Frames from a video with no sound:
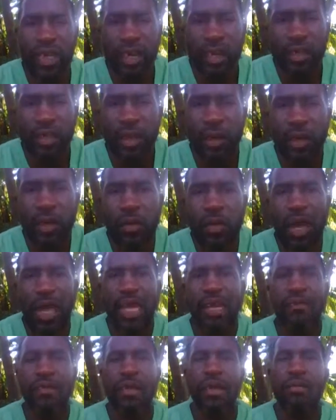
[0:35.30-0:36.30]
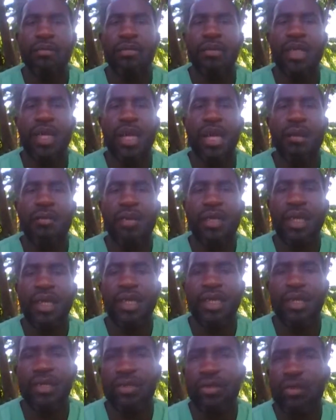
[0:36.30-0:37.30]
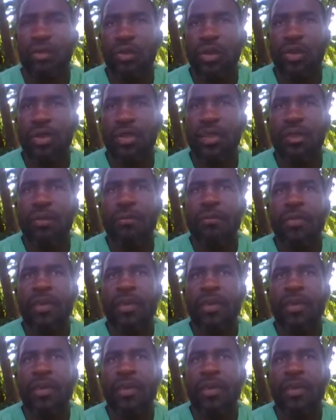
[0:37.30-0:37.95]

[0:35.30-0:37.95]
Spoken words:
years ago, I developed kidney stones.